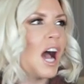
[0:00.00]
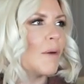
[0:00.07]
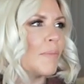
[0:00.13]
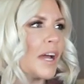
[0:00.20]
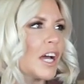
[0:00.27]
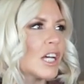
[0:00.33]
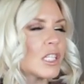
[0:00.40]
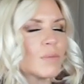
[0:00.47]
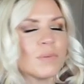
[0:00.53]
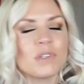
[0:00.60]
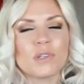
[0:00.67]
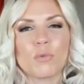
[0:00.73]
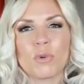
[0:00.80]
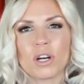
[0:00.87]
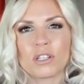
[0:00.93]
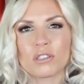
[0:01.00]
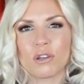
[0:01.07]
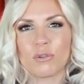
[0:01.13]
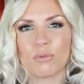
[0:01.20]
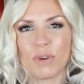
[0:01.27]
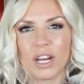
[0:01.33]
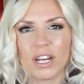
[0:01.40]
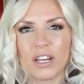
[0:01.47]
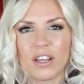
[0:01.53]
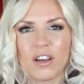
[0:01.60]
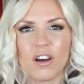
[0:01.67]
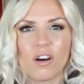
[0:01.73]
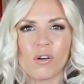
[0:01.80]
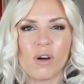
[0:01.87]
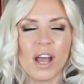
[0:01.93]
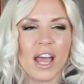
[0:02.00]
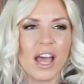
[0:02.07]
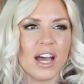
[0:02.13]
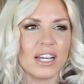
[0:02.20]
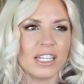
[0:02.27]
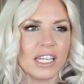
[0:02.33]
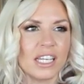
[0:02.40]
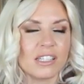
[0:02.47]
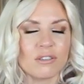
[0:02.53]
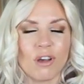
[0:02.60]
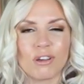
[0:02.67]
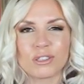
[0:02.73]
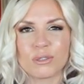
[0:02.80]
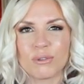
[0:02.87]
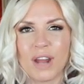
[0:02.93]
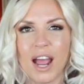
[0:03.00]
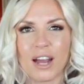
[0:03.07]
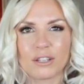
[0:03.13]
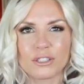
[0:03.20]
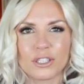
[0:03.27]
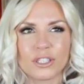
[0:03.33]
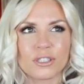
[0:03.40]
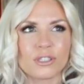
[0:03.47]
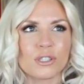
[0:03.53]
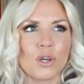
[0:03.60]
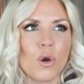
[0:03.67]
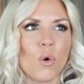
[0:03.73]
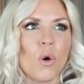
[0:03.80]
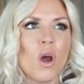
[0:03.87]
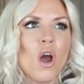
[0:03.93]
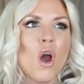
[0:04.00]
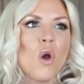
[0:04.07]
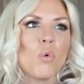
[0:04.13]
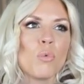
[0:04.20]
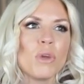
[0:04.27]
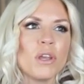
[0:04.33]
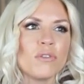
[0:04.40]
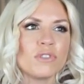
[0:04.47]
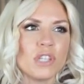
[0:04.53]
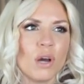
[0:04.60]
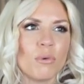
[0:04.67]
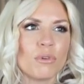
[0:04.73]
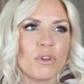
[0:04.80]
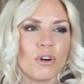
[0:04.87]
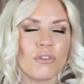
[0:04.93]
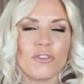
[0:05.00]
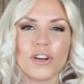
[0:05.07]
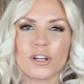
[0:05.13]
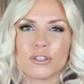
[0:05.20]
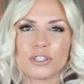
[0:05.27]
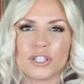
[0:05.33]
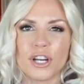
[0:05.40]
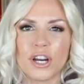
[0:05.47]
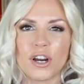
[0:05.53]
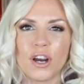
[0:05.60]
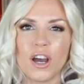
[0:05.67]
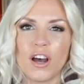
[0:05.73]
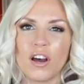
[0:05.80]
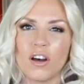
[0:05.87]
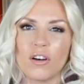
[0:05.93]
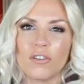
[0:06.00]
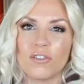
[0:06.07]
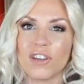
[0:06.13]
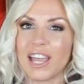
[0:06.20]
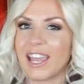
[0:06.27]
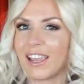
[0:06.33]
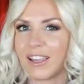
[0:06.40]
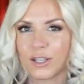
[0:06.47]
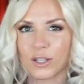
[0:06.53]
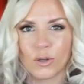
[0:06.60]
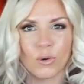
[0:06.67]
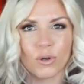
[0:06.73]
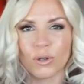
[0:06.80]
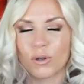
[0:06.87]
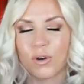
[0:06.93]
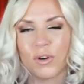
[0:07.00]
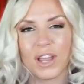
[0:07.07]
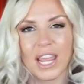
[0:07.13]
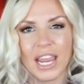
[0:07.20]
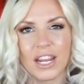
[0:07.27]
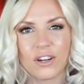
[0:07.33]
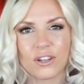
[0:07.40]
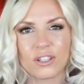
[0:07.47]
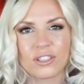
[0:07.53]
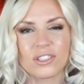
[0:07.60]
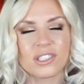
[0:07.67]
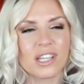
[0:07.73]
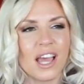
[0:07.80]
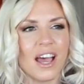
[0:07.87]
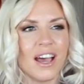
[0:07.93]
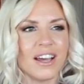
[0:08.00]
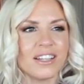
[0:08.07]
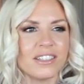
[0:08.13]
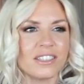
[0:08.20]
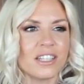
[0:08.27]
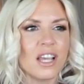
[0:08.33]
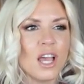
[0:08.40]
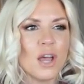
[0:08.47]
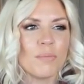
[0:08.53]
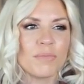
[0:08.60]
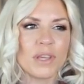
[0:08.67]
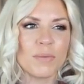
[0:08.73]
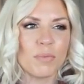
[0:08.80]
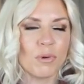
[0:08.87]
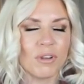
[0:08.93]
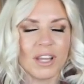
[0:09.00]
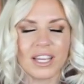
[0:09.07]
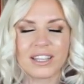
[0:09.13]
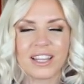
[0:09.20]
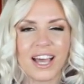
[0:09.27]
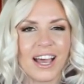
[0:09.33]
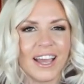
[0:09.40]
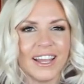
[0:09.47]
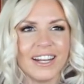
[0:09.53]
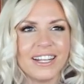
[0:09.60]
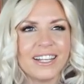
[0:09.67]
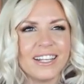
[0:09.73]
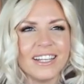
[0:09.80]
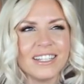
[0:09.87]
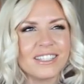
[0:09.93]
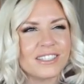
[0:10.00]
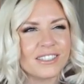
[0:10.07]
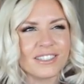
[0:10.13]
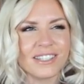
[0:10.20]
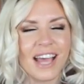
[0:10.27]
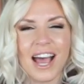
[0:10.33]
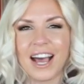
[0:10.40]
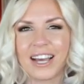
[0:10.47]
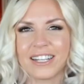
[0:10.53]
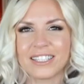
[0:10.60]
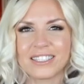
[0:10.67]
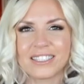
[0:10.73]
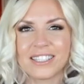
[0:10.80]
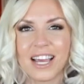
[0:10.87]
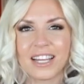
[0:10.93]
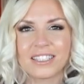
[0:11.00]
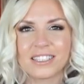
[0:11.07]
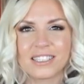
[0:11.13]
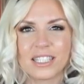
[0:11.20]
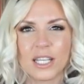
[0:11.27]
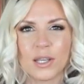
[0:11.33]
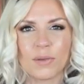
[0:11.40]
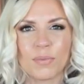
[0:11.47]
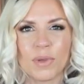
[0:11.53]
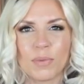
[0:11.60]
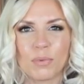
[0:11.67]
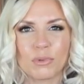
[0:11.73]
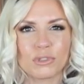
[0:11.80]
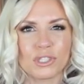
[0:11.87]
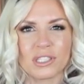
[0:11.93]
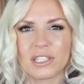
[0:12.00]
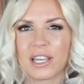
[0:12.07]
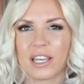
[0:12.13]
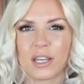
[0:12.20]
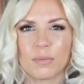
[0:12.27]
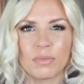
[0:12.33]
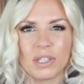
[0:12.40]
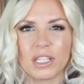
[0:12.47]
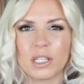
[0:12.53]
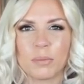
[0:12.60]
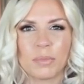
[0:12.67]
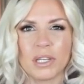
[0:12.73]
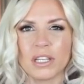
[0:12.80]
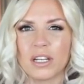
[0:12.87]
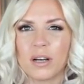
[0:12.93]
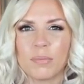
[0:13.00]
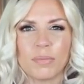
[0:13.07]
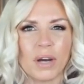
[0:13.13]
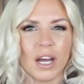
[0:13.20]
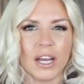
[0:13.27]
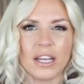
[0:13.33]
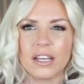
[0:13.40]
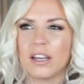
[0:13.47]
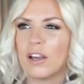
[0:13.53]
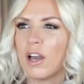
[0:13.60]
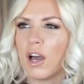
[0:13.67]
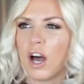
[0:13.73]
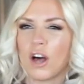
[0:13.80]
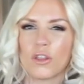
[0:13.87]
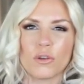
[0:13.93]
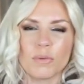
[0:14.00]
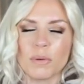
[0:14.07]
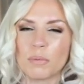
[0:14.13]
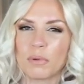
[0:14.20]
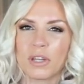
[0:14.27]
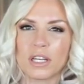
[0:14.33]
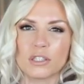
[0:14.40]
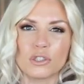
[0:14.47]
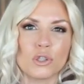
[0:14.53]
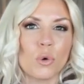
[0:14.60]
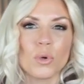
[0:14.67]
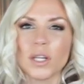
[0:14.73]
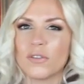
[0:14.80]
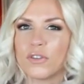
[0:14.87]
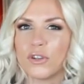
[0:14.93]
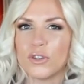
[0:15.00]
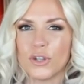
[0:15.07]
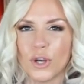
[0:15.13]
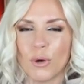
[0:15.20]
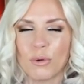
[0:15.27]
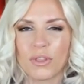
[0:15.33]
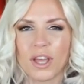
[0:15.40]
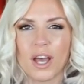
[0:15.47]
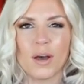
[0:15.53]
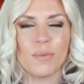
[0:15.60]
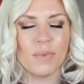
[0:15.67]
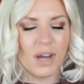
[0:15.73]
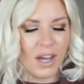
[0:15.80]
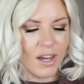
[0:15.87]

My husband works on radio and he is also an actor so we've dealt with our fair share of quote unquote haters and people like that. And it is sad. It's sad to see people just get completely beat up by other people that don't even know them.